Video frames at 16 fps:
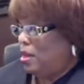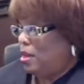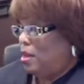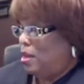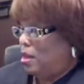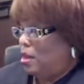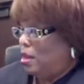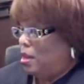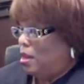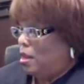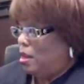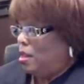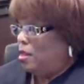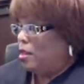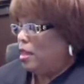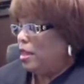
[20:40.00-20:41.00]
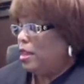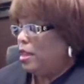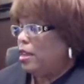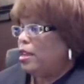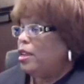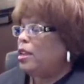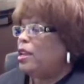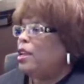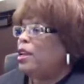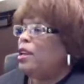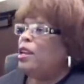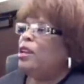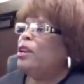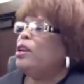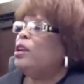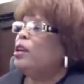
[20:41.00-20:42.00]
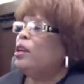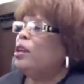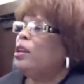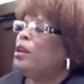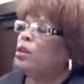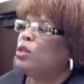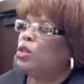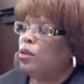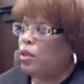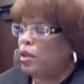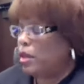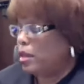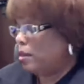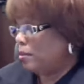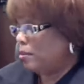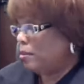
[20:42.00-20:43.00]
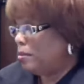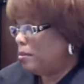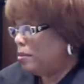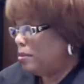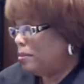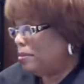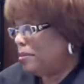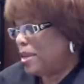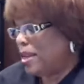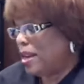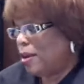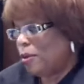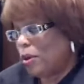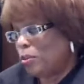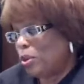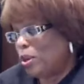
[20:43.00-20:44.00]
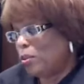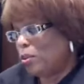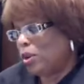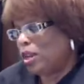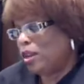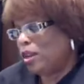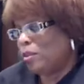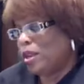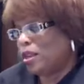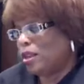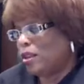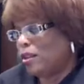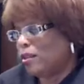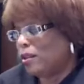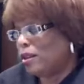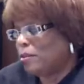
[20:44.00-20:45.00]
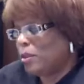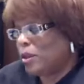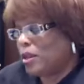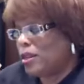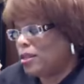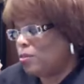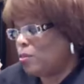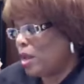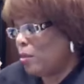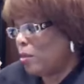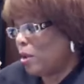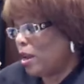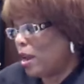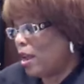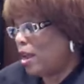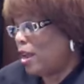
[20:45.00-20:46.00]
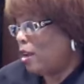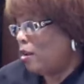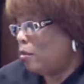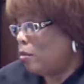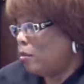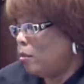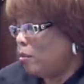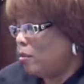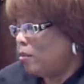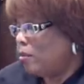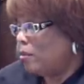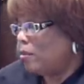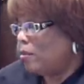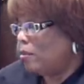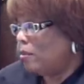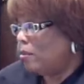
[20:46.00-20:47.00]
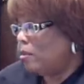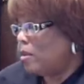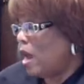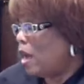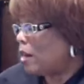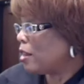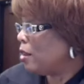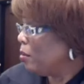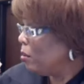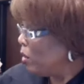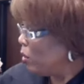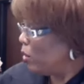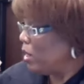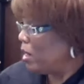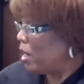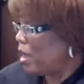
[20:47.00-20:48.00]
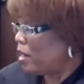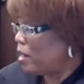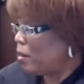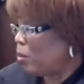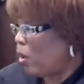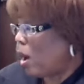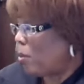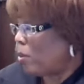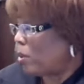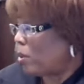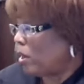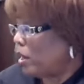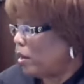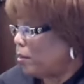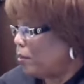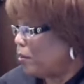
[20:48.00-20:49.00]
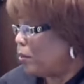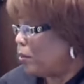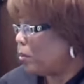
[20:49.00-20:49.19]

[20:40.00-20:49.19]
technically they're all the here's the thing, and I want people to hear me clearly because maybe I'm not communicating properly.